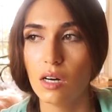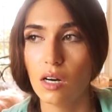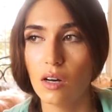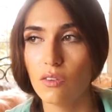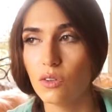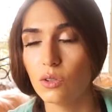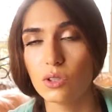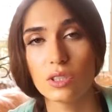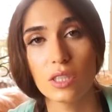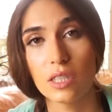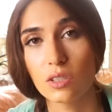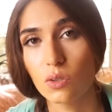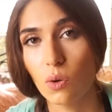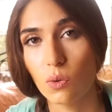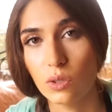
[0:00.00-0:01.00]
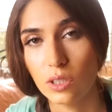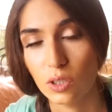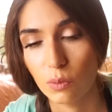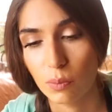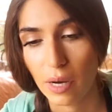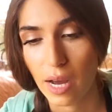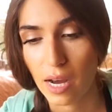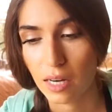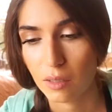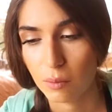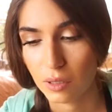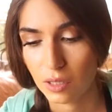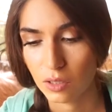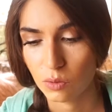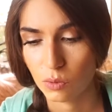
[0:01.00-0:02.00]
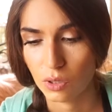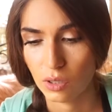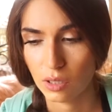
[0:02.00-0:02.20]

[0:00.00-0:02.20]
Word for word: of those things holding you back because when